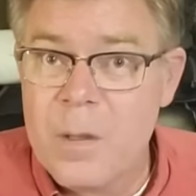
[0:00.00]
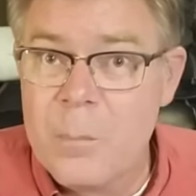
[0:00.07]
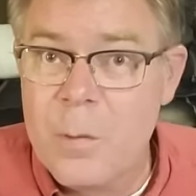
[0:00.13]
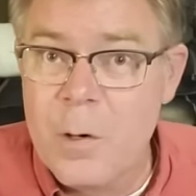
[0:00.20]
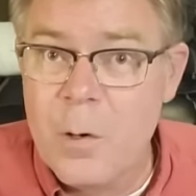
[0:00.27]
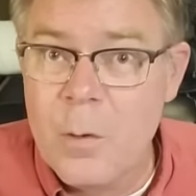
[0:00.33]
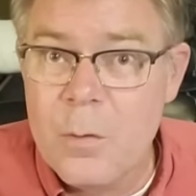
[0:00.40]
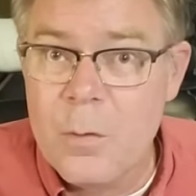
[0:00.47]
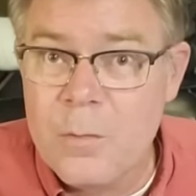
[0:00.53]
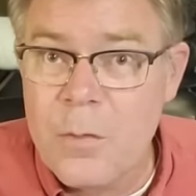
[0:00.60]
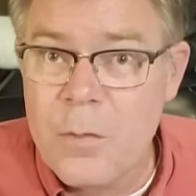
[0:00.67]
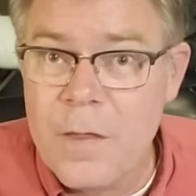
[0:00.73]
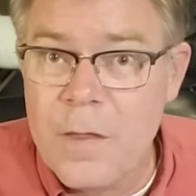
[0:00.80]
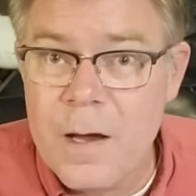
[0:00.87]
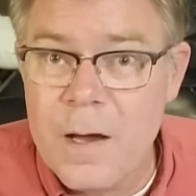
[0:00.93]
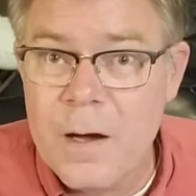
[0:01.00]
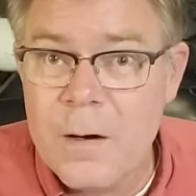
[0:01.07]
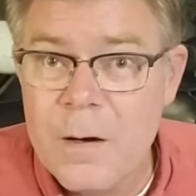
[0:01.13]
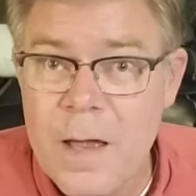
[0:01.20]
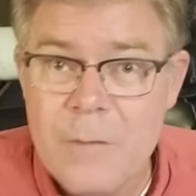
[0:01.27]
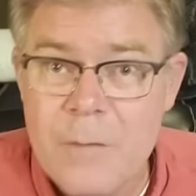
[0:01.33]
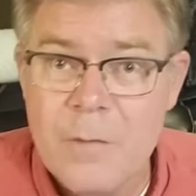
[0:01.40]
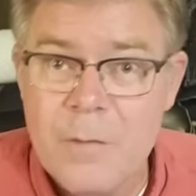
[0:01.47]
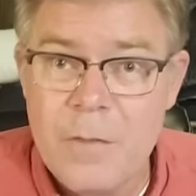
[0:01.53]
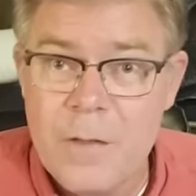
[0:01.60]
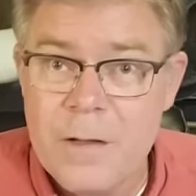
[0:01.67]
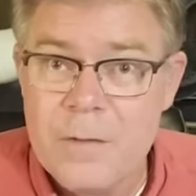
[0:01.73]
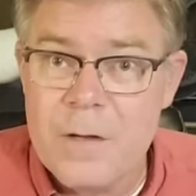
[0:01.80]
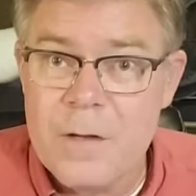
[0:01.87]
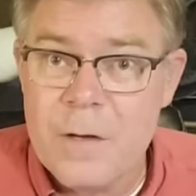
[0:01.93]
But over there,
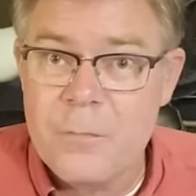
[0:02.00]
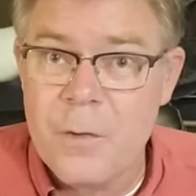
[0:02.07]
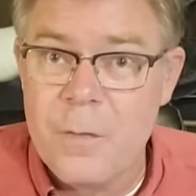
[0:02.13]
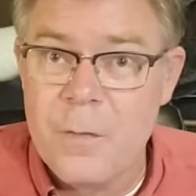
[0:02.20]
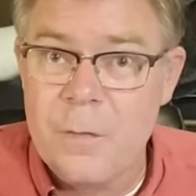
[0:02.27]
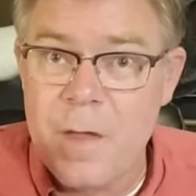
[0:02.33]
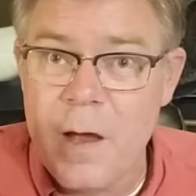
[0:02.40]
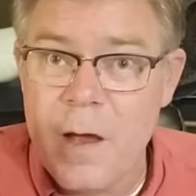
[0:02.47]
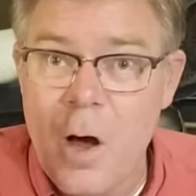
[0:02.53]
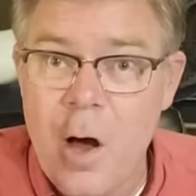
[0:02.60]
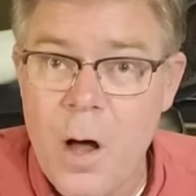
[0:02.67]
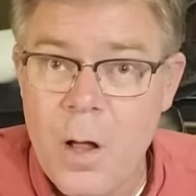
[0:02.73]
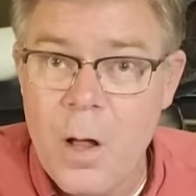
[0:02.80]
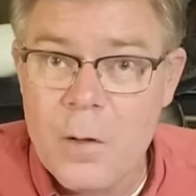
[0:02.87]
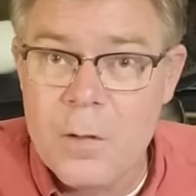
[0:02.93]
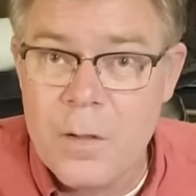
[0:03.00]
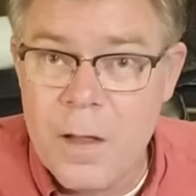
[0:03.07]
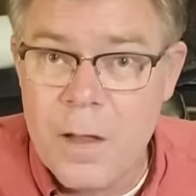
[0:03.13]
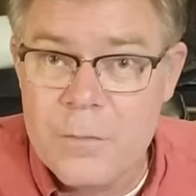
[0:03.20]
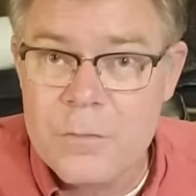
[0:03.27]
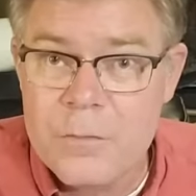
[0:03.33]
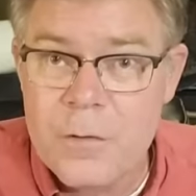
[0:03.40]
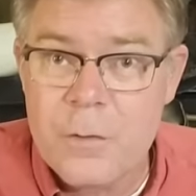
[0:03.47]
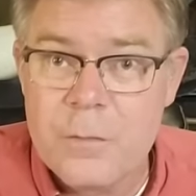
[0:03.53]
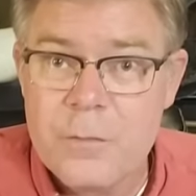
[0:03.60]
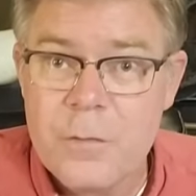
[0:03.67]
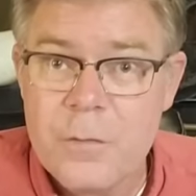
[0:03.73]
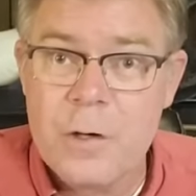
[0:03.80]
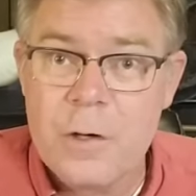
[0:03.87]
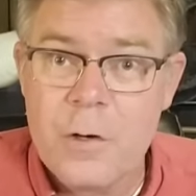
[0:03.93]
everything's different. They all love
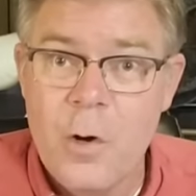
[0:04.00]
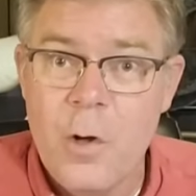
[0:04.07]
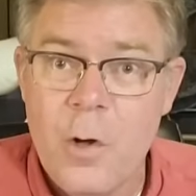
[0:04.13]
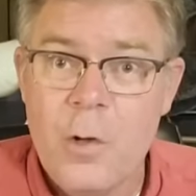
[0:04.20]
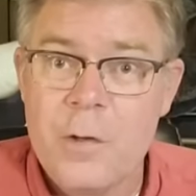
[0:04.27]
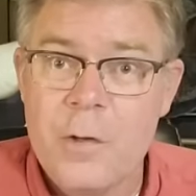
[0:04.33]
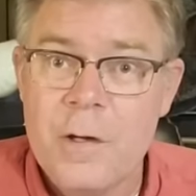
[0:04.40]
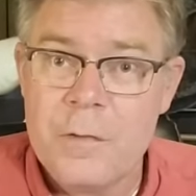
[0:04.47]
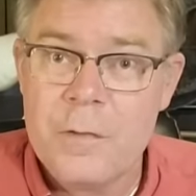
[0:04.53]
silver and gold.